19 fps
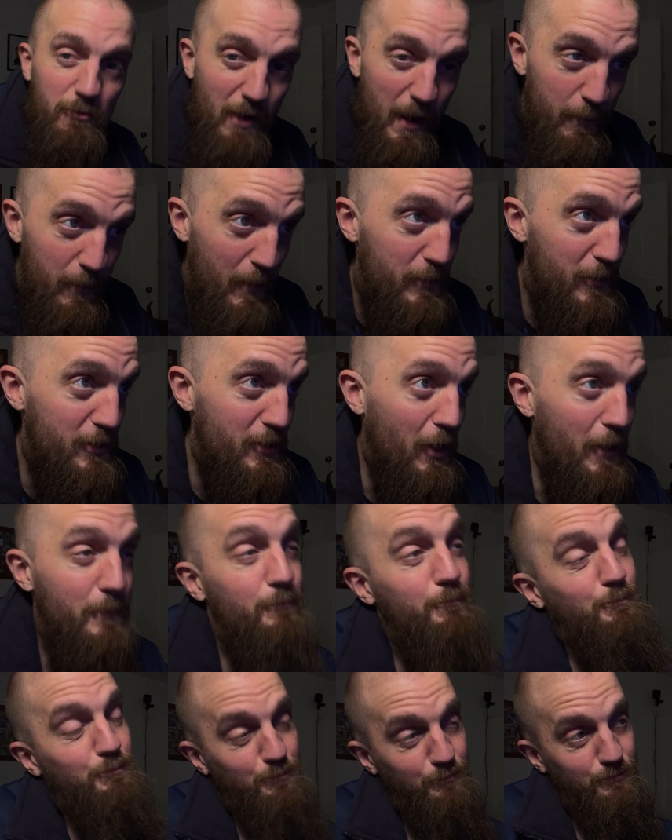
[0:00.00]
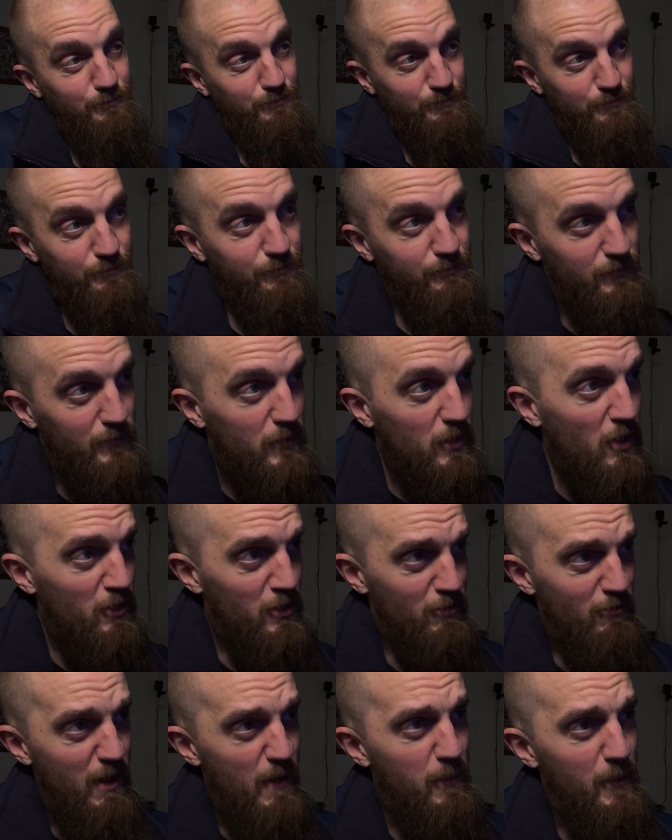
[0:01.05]
to wrap up the note.
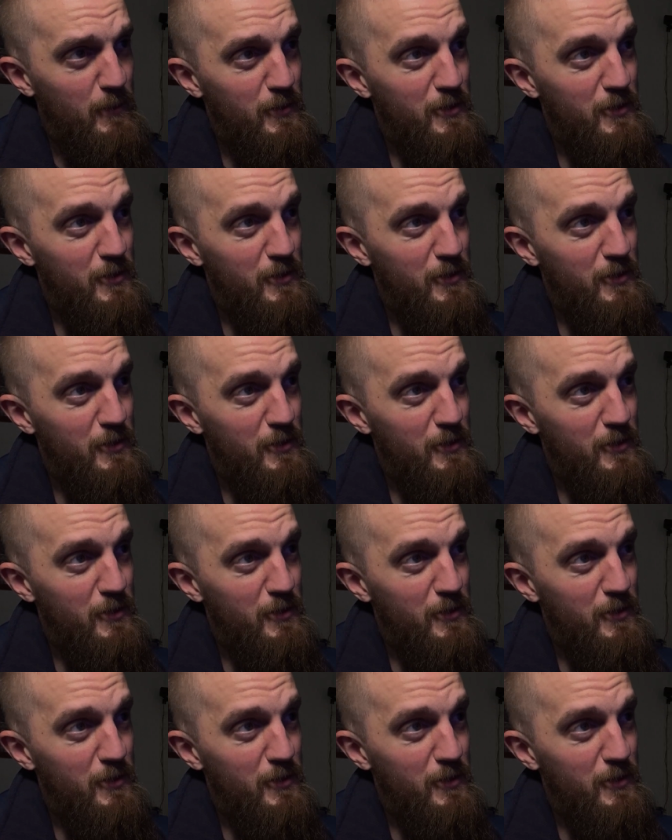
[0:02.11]
I